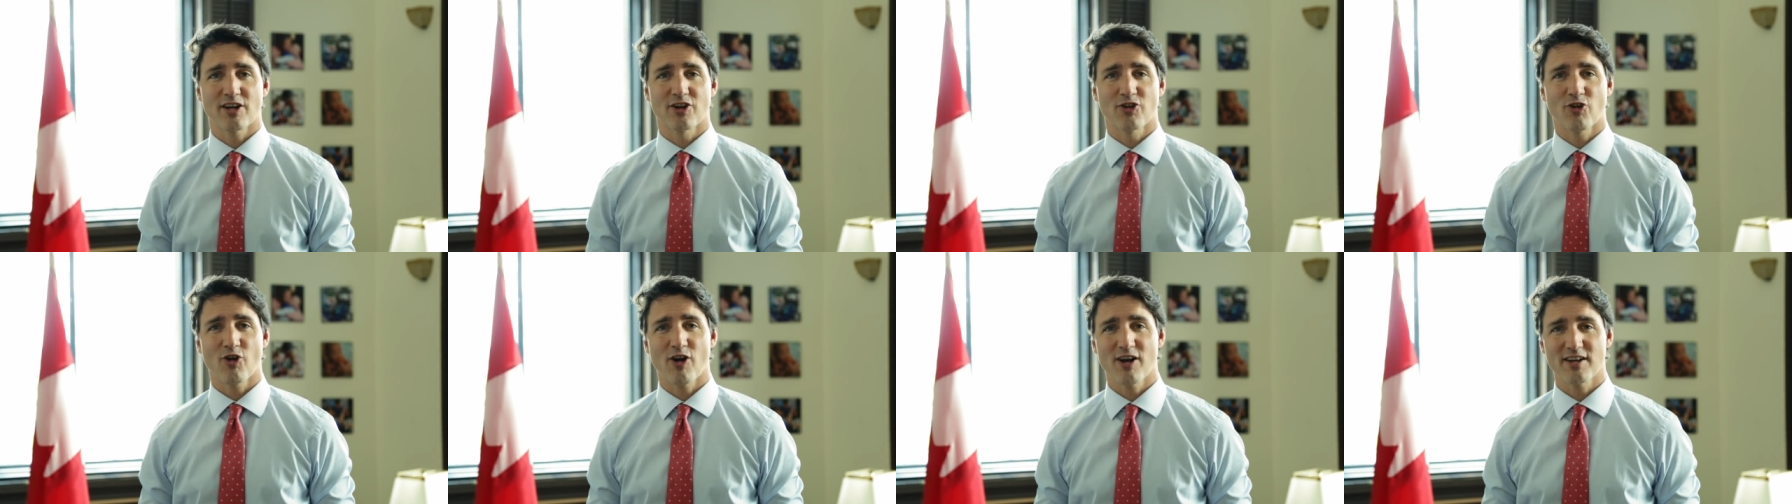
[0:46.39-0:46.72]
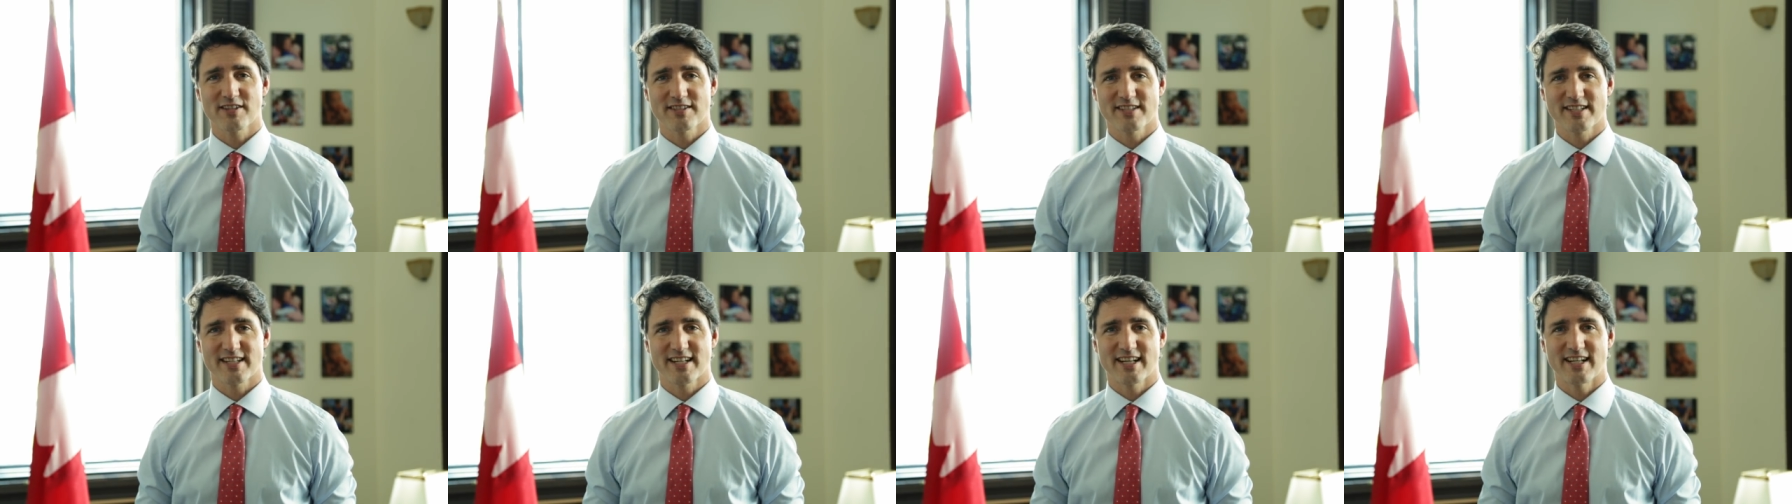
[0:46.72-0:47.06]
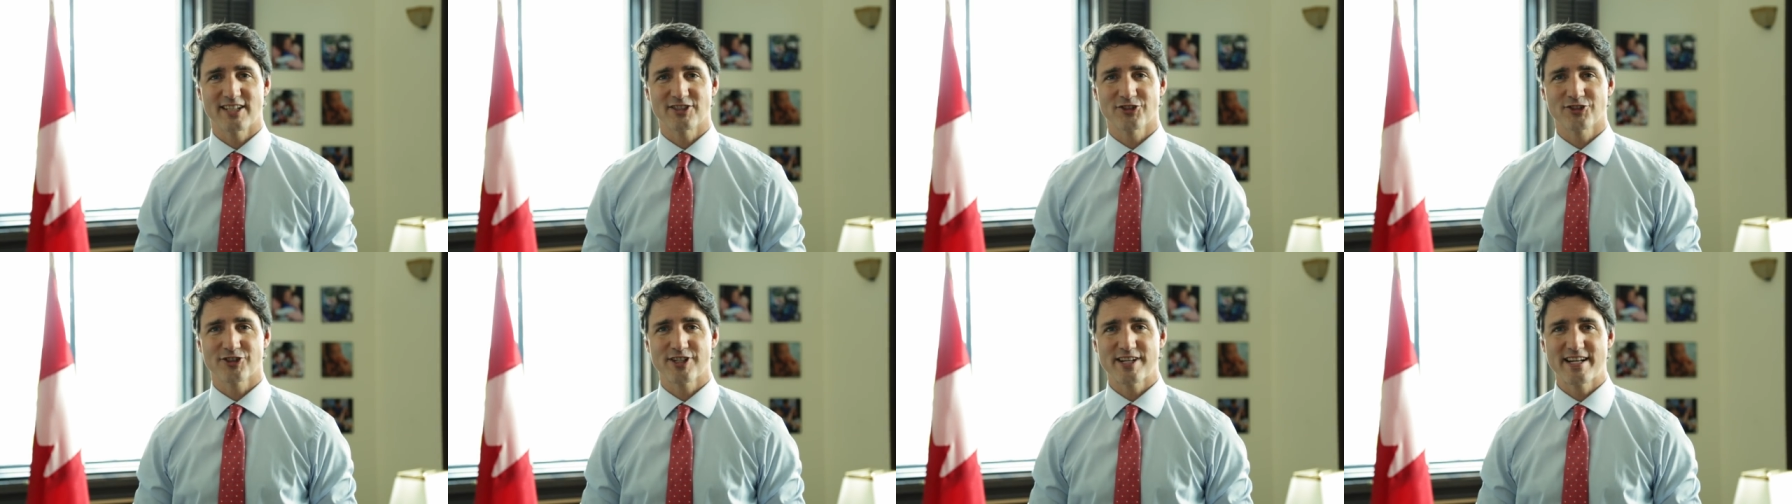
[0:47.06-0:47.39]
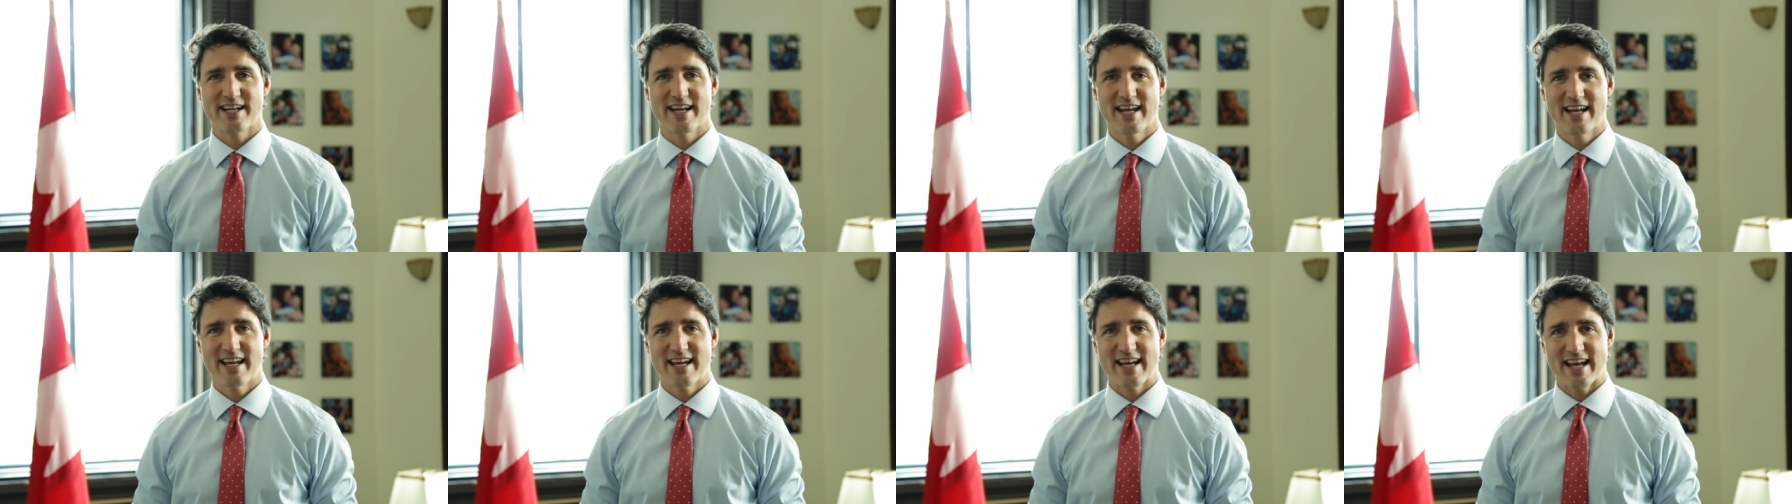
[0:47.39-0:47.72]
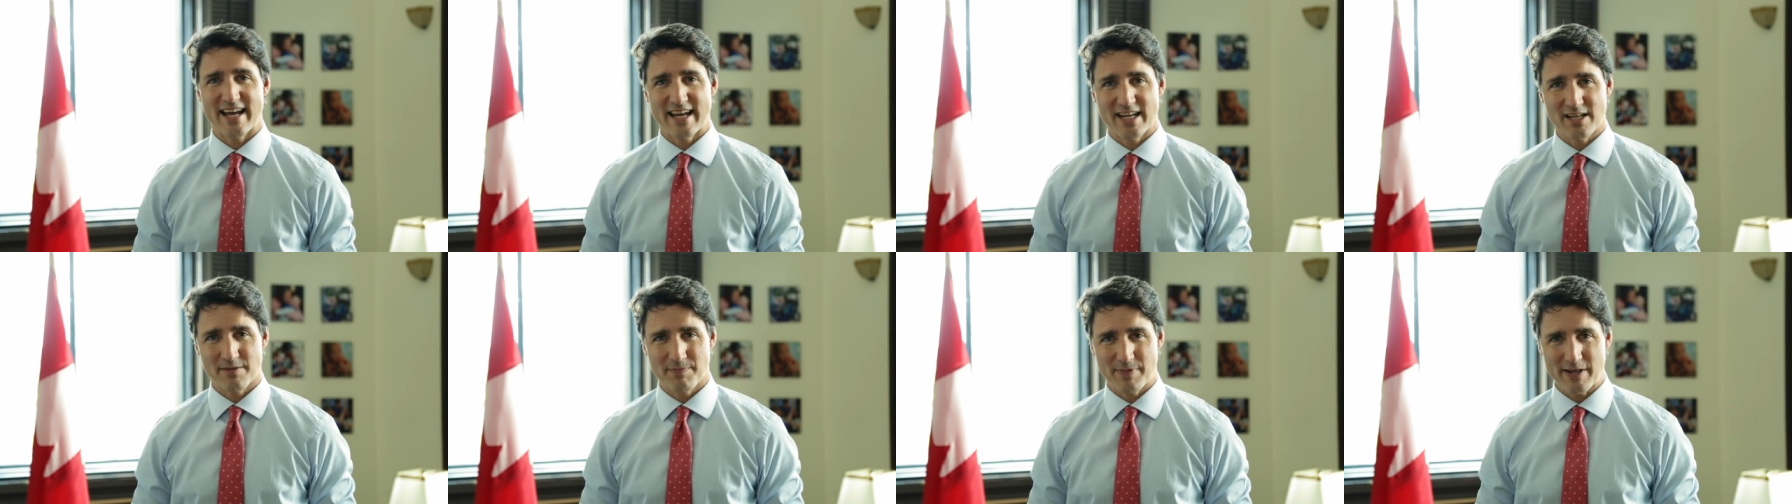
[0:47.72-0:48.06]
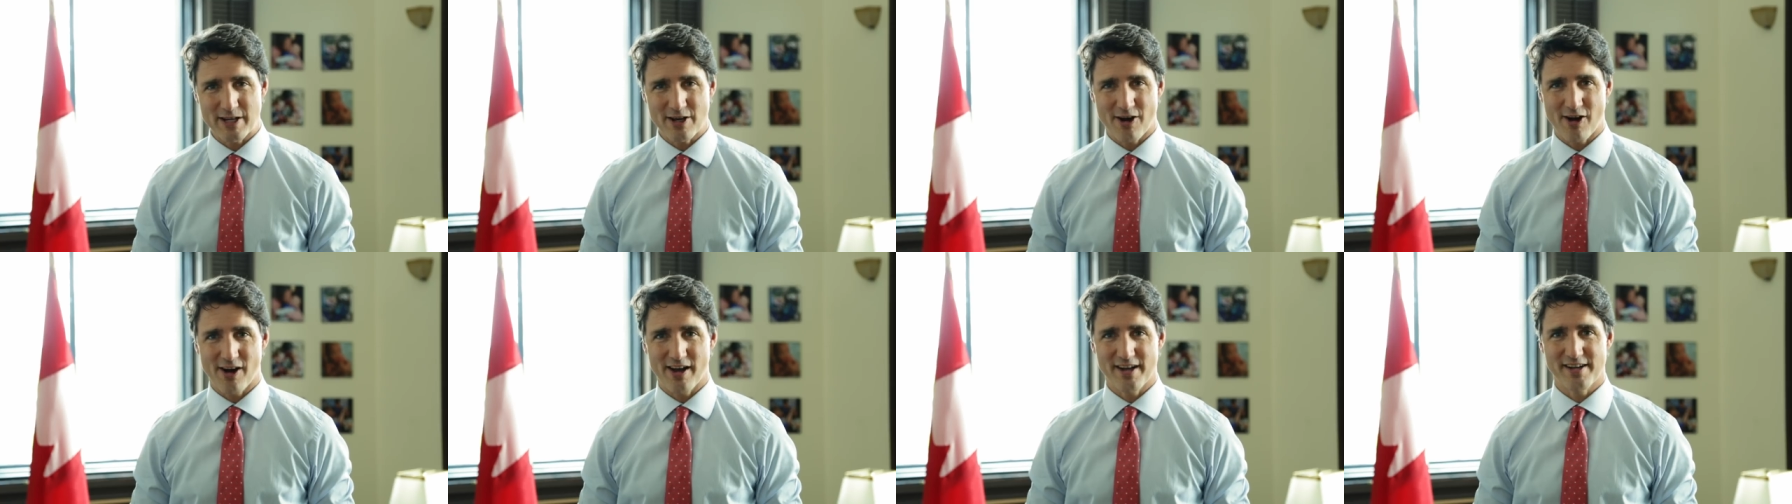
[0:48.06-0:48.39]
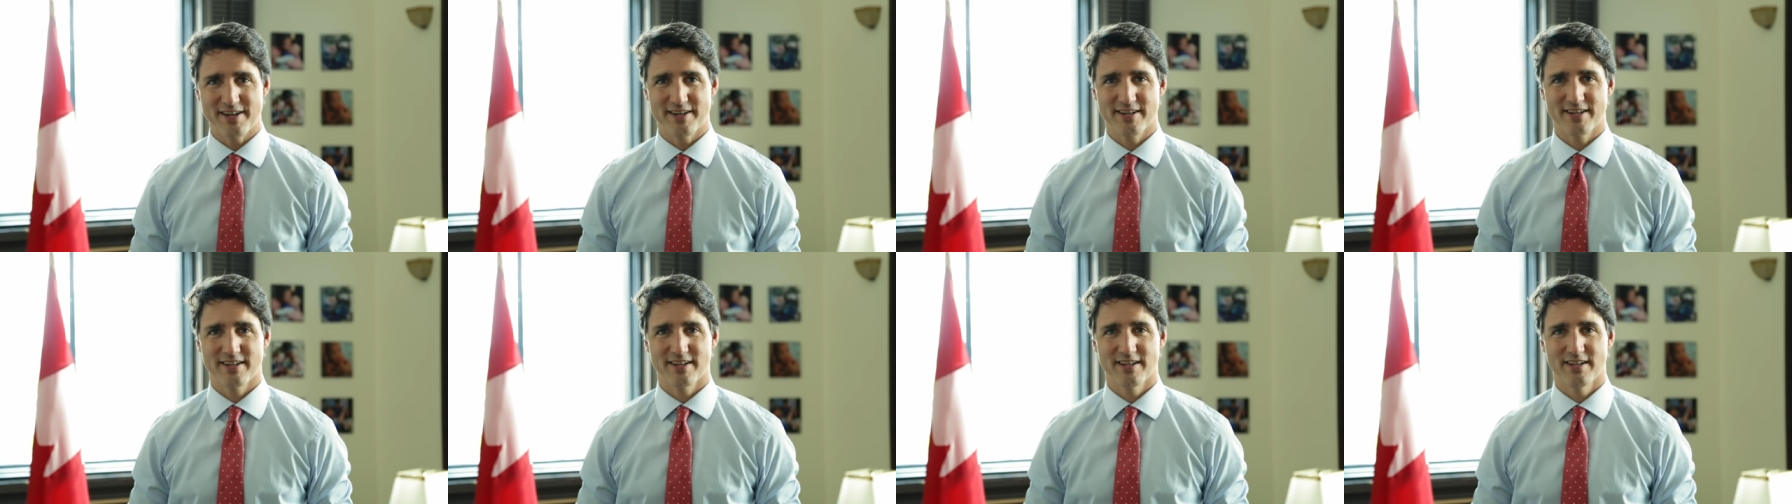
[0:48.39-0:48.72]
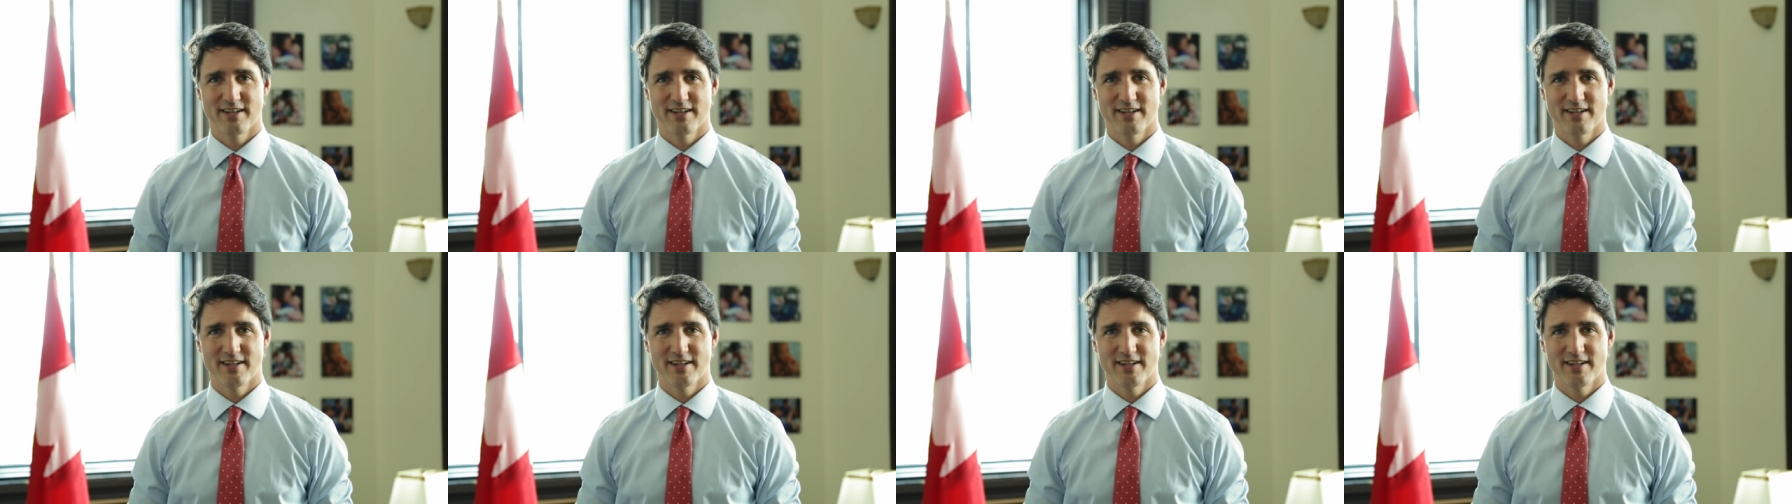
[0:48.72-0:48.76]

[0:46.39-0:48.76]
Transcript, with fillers: across the country and beyond.